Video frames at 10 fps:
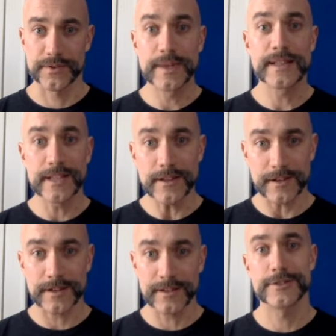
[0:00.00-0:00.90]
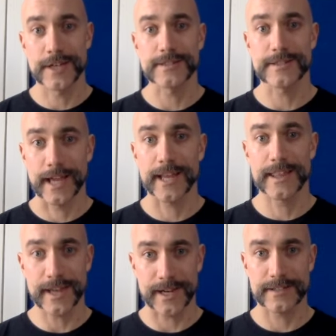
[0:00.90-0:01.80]
really look just like
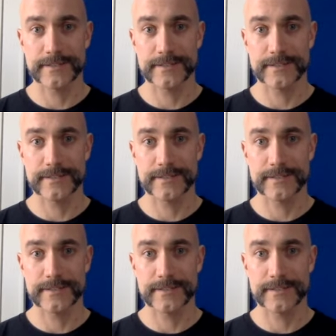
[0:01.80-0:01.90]
that.